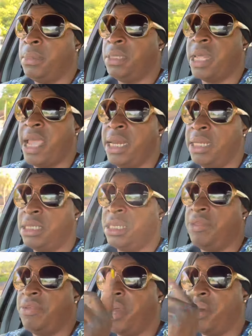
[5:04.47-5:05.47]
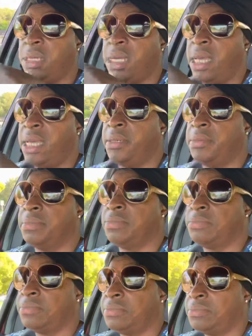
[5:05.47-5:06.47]
dynasty, they're
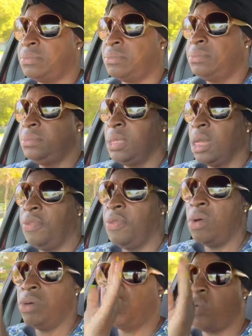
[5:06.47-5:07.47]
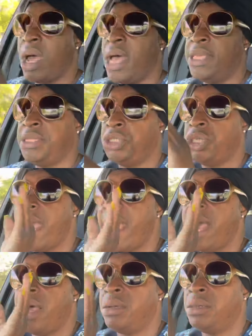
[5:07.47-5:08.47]
done. Those
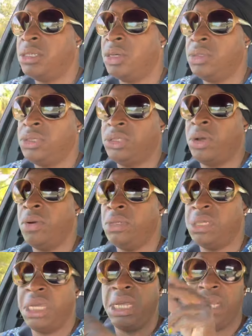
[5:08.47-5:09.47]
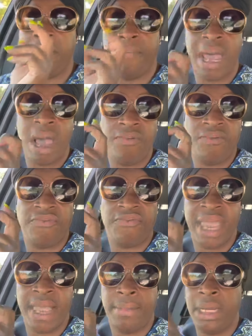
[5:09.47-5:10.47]
Rothschilds, those 13 powerful
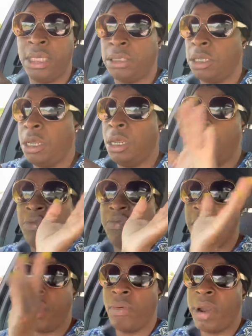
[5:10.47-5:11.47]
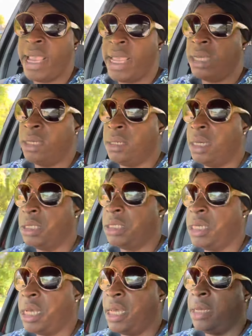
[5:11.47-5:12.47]
families, their reign is
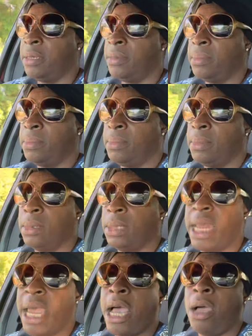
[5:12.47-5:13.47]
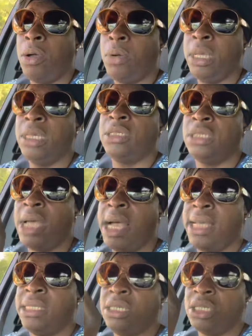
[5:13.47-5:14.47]
done. Now it's
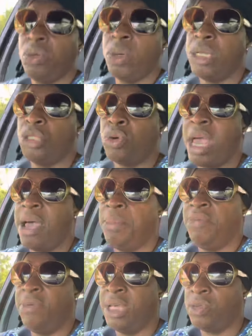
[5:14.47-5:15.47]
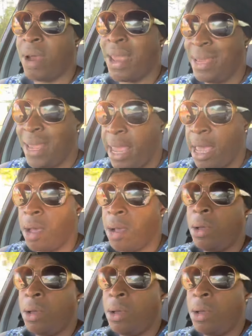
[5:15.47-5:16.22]
us, the 12 tribe of Israel.